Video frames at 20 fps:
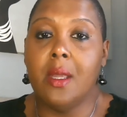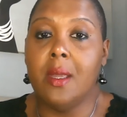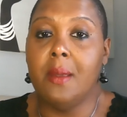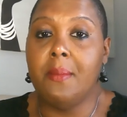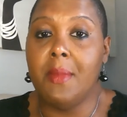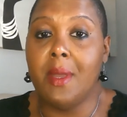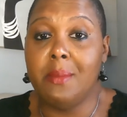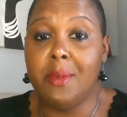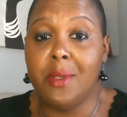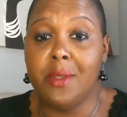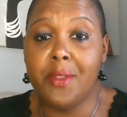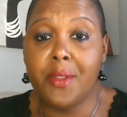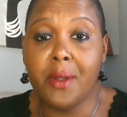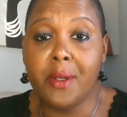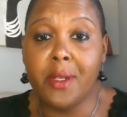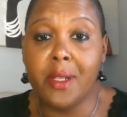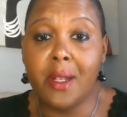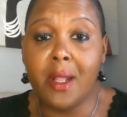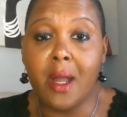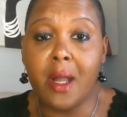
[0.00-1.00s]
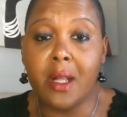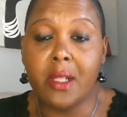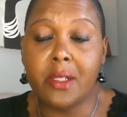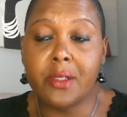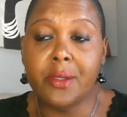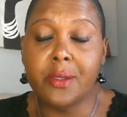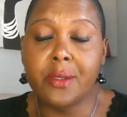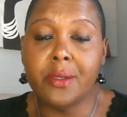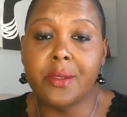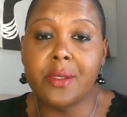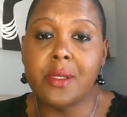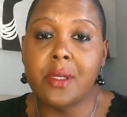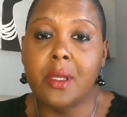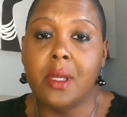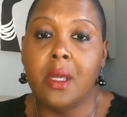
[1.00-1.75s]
it may be $30.